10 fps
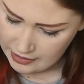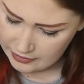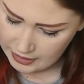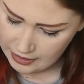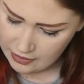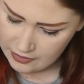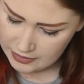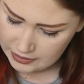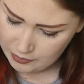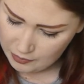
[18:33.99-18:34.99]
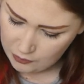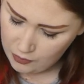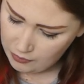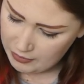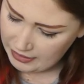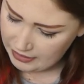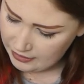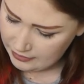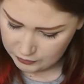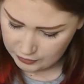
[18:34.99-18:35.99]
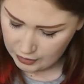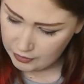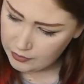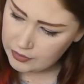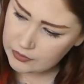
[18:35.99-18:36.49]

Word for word: They are a little bit wobbly, so